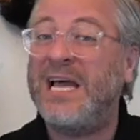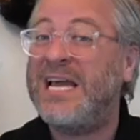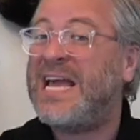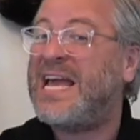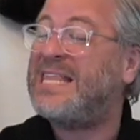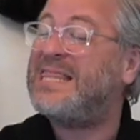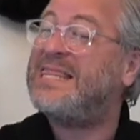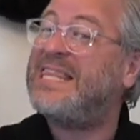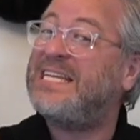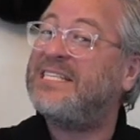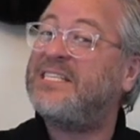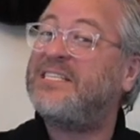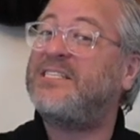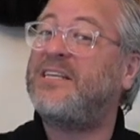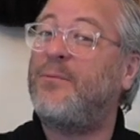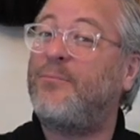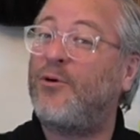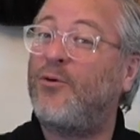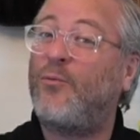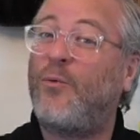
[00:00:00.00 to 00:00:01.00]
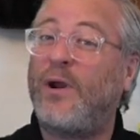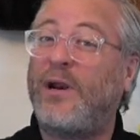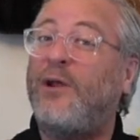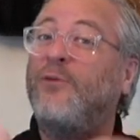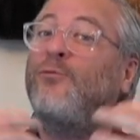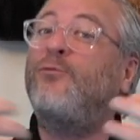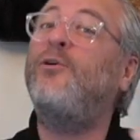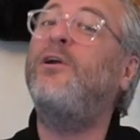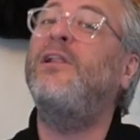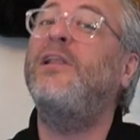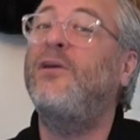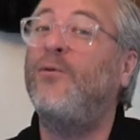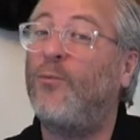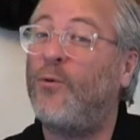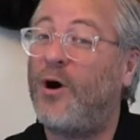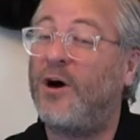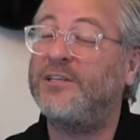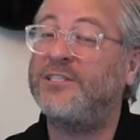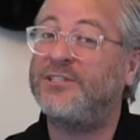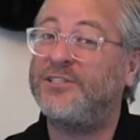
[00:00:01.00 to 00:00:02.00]
And this summer, what I really
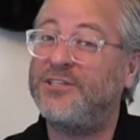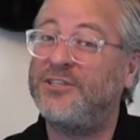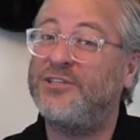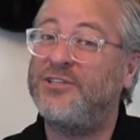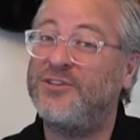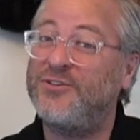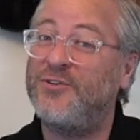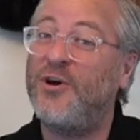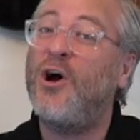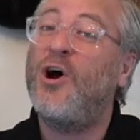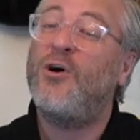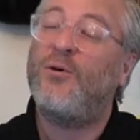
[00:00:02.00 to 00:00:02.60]
wanted to do